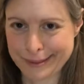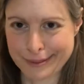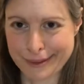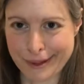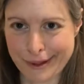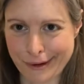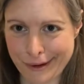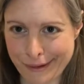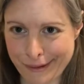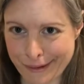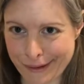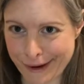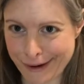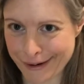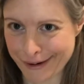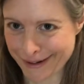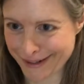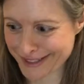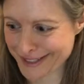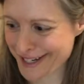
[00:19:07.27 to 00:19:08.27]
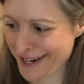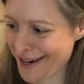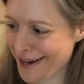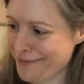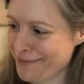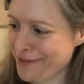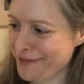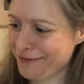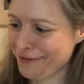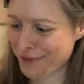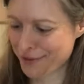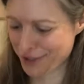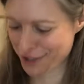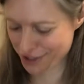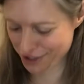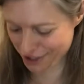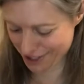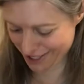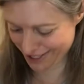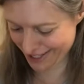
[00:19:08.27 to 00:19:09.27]
a long time before
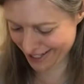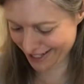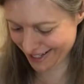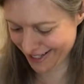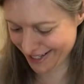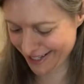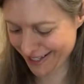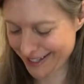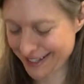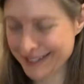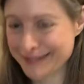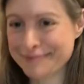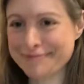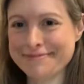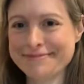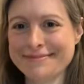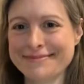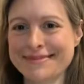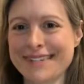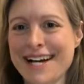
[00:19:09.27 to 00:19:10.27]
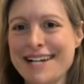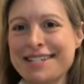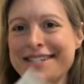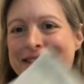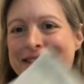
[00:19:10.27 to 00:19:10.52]
she did. I still